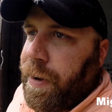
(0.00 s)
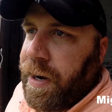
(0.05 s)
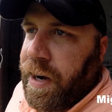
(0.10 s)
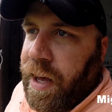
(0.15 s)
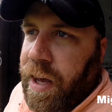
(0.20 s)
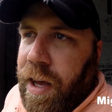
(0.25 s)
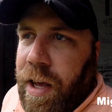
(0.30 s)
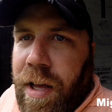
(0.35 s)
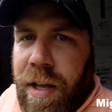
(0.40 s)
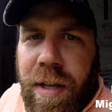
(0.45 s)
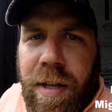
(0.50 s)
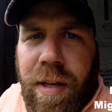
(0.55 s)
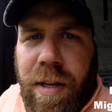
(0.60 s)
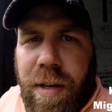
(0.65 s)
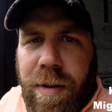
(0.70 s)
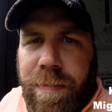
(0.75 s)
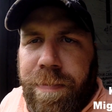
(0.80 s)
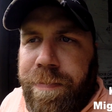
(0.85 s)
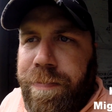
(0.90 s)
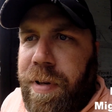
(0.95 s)
been
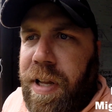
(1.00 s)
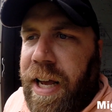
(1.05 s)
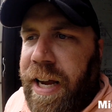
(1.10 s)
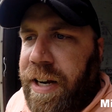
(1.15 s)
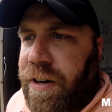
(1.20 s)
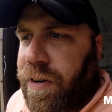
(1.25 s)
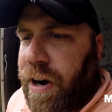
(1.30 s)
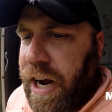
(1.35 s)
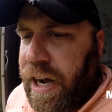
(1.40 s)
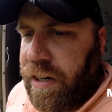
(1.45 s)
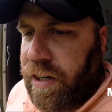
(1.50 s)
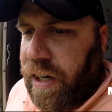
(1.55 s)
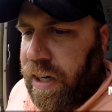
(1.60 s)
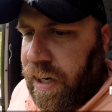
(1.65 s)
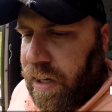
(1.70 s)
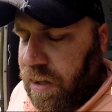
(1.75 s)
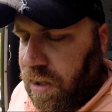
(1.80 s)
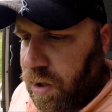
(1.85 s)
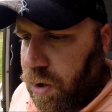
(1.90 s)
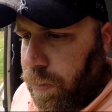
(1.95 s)
playing around
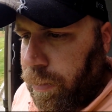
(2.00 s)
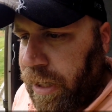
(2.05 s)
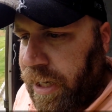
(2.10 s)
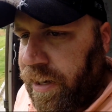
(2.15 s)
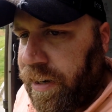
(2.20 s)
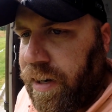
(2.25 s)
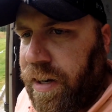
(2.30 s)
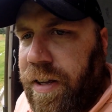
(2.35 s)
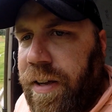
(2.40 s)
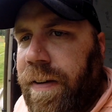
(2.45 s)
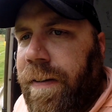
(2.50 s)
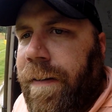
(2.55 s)
on it a little bit.